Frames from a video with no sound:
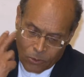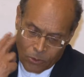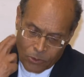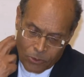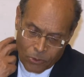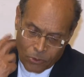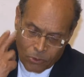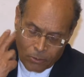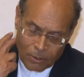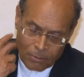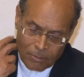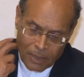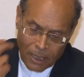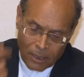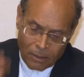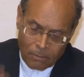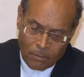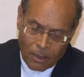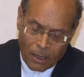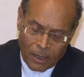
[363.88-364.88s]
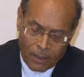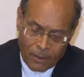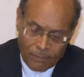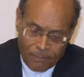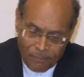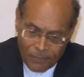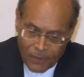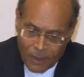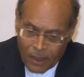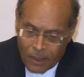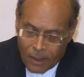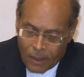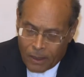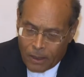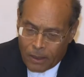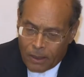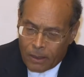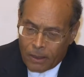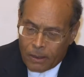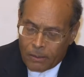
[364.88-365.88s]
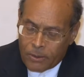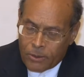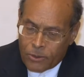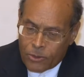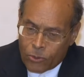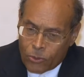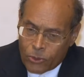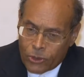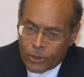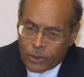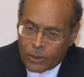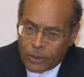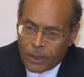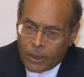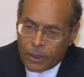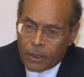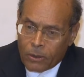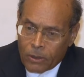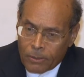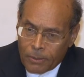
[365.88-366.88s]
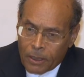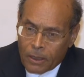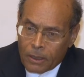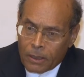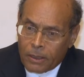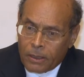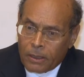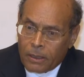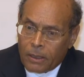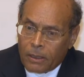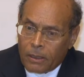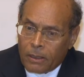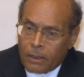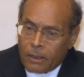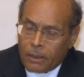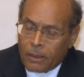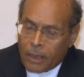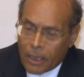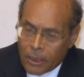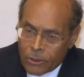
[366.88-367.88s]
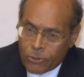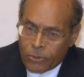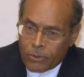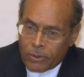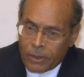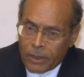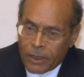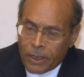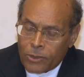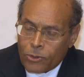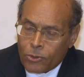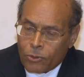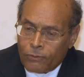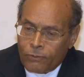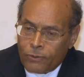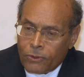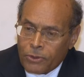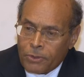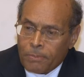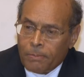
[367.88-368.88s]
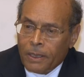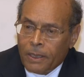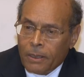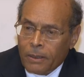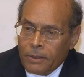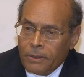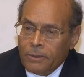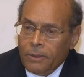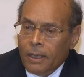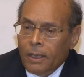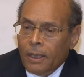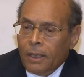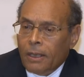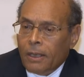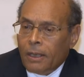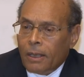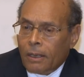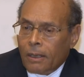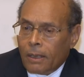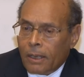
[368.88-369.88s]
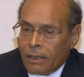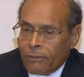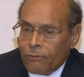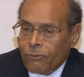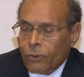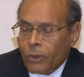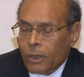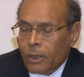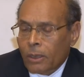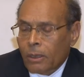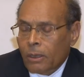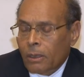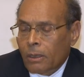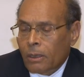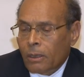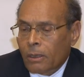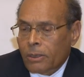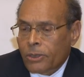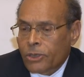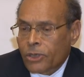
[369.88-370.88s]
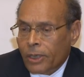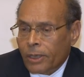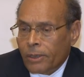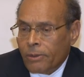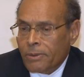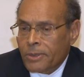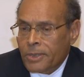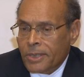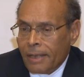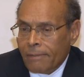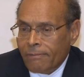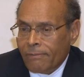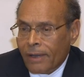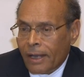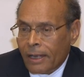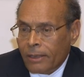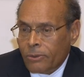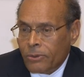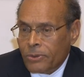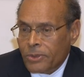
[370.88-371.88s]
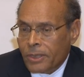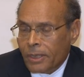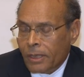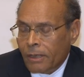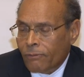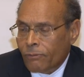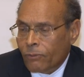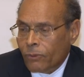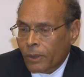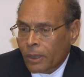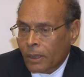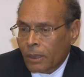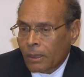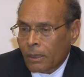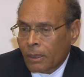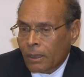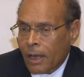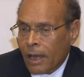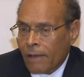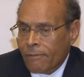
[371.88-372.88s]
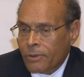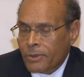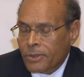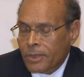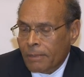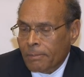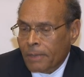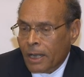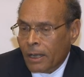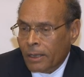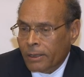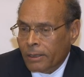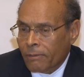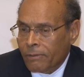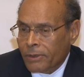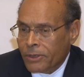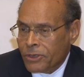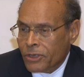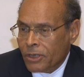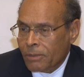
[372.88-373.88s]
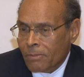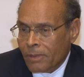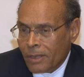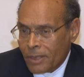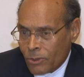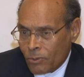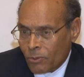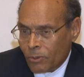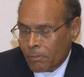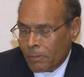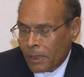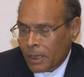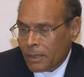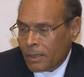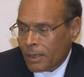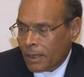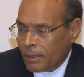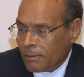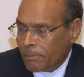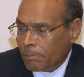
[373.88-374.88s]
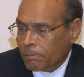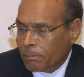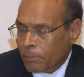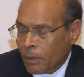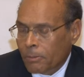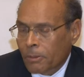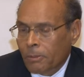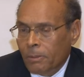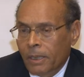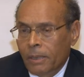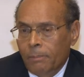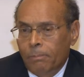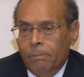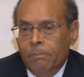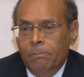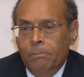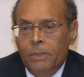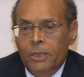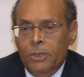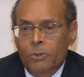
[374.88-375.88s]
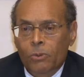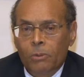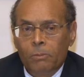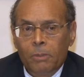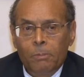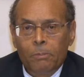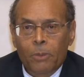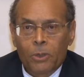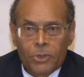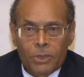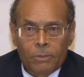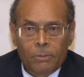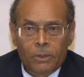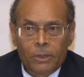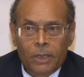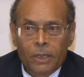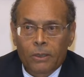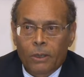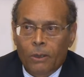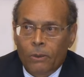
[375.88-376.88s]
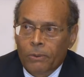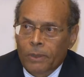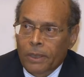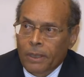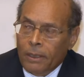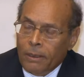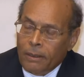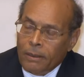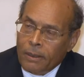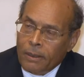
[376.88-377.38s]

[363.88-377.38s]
also to be backed by socially, economically, culturally, and so forth, because if we share the same values, if we have the same kind of regime, this would mean that probably peace would be possible, not only